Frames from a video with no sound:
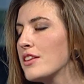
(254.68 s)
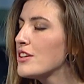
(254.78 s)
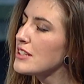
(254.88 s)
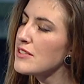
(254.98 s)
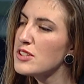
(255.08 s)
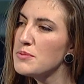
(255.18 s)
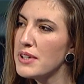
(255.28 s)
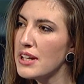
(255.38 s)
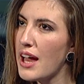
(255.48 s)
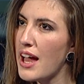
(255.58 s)
There seems to
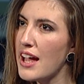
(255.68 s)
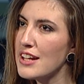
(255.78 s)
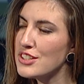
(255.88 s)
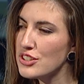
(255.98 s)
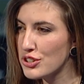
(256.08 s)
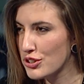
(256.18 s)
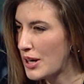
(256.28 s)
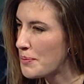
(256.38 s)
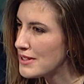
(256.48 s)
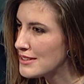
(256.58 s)
be a
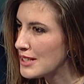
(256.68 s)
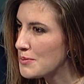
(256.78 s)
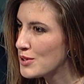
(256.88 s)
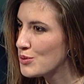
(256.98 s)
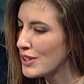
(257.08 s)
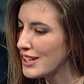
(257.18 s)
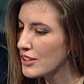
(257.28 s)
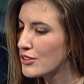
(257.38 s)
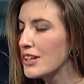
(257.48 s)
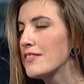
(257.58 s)
discrepancy
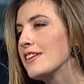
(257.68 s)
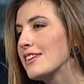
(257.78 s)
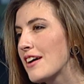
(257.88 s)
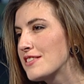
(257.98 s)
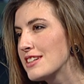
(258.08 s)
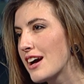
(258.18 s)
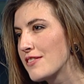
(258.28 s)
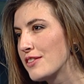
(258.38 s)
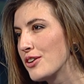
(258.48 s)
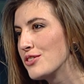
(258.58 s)
between greenfield
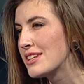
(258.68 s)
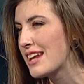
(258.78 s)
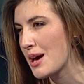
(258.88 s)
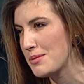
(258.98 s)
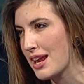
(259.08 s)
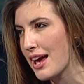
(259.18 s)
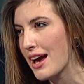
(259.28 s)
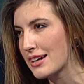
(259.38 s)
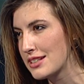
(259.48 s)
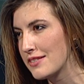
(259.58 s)
FDI flows and
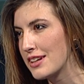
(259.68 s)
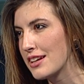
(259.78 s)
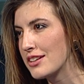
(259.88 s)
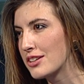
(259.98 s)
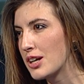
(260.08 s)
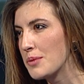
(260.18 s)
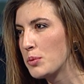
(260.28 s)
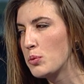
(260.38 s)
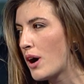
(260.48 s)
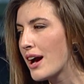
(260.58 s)
M&A activity in Europe.
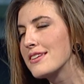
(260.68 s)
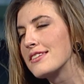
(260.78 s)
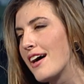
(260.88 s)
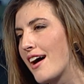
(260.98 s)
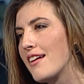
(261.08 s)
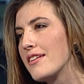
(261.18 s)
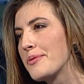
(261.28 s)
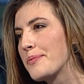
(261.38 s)
Why is that?